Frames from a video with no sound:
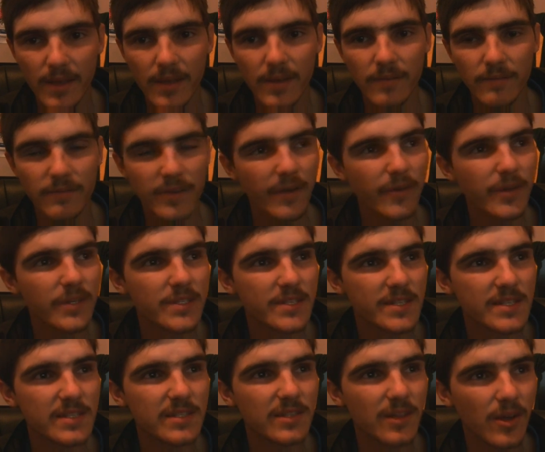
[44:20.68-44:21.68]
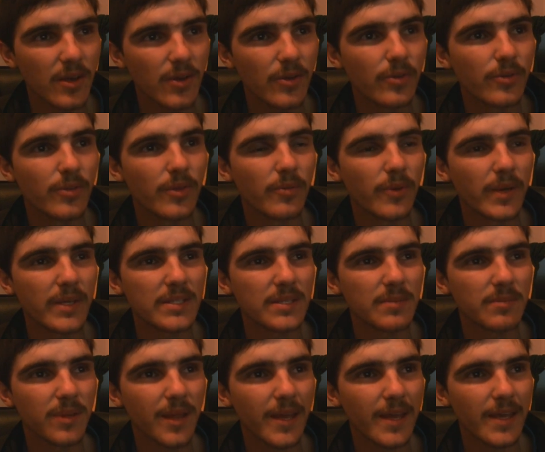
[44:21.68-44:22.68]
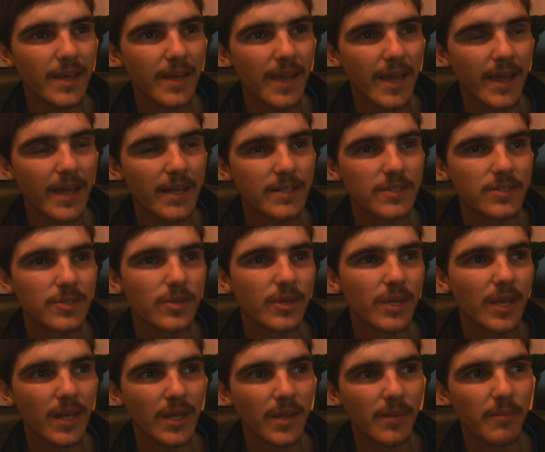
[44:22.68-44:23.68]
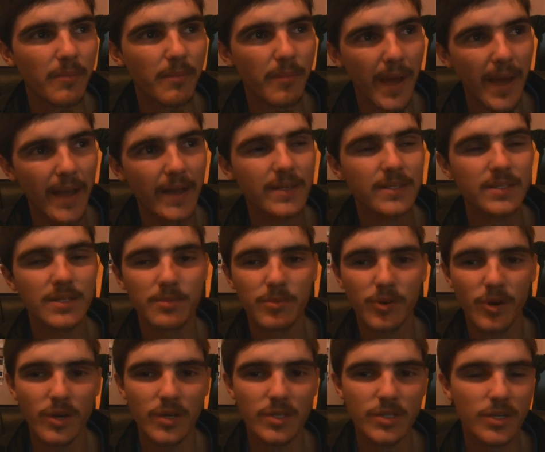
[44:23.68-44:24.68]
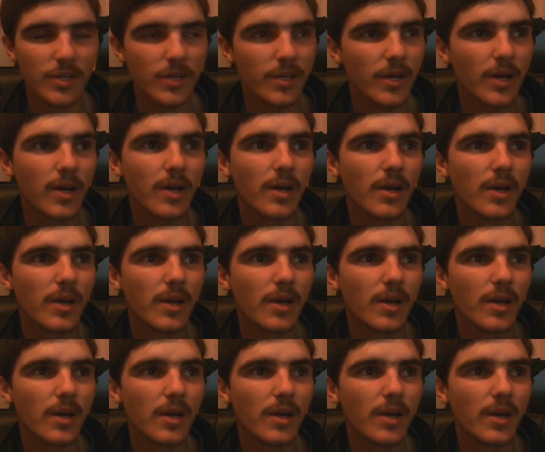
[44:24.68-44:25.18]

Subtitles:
very slow, that went to Blake Gates, who kicked it back to Brock Turner,